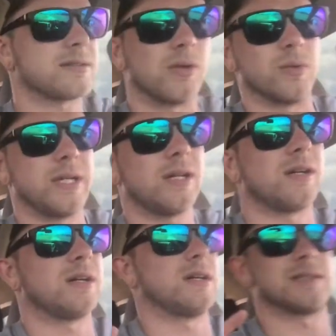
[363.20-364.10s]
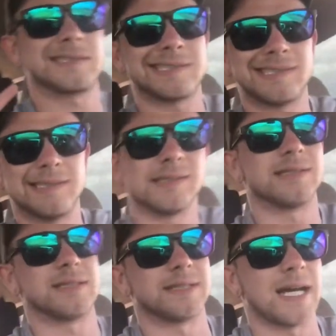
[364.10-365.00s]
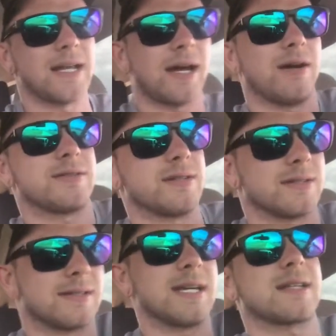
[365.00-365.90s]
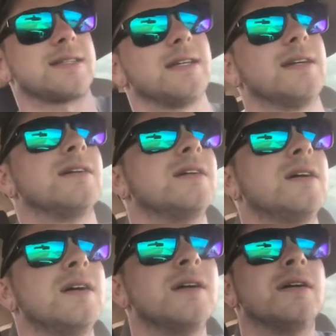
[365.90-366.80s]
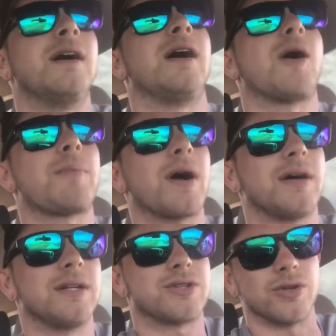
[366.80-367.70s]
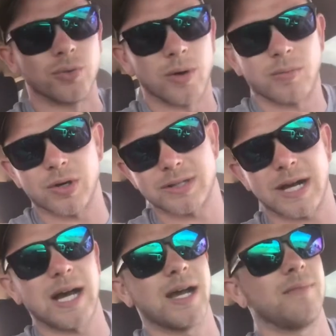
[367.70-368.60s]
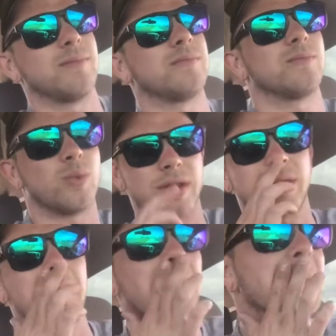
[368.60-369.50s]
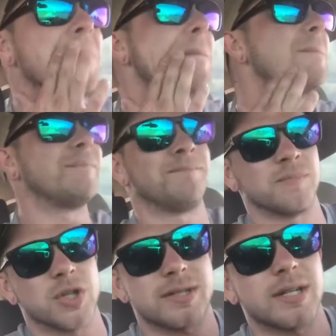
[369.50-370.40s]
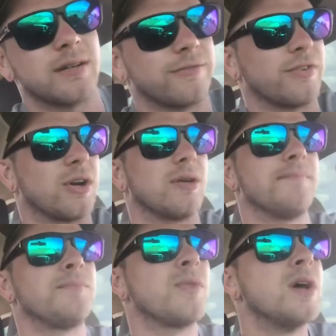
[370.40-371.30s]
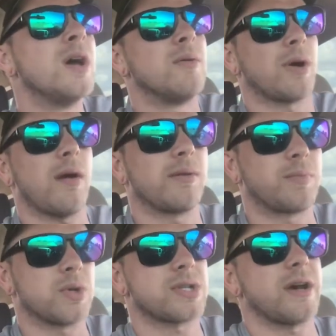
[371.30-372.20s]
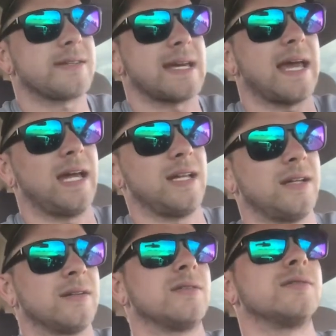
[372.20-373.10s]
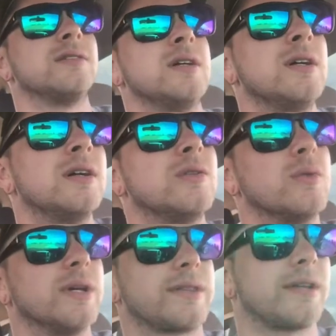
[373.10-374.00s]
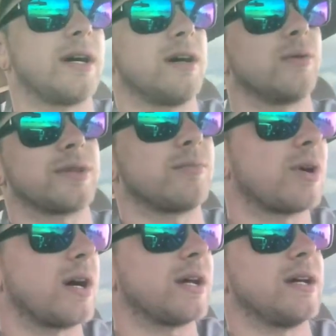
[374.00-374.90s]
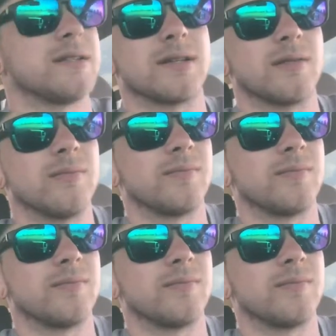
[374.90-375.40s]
so we are set out to 60. I'll probably shoot one more time with them just to confirm. Probably push out to 80 with the broadheads,